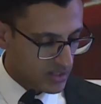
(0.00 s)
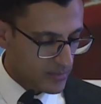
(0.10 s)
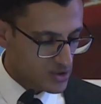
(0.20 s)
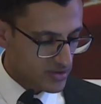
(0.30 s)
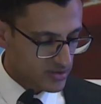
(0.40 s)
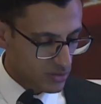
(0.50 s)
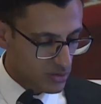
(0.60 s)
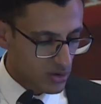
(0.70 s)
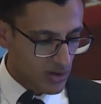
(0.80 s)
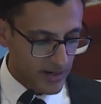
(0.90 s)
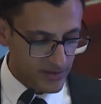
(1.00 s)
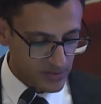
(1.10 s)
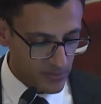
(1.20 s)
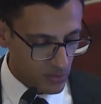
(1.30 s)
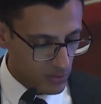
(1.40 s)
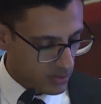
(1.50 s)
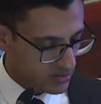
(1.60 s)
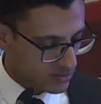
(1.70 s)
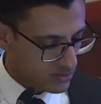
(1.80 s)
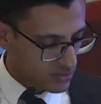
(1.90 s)
imagery through Google Earth Pro,
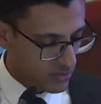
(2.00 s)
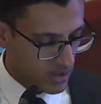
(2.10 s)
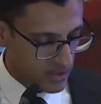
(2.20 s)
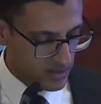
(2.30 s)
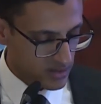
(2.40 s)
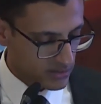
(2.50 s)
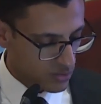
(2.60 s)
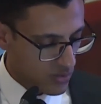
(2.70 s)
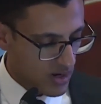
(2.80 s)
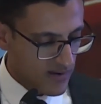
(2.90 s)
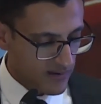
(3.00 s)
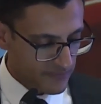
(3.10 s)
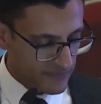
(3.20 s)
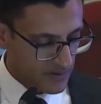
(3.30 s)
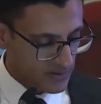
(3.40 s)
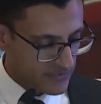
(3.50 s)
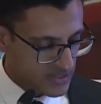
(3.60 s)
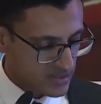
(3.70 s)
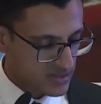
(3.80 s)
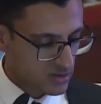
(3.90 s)
also through field
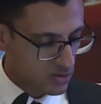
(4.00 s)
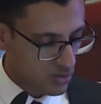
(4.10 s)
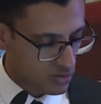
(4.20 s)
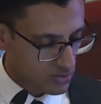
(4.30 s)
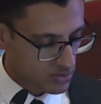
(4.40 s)
visits to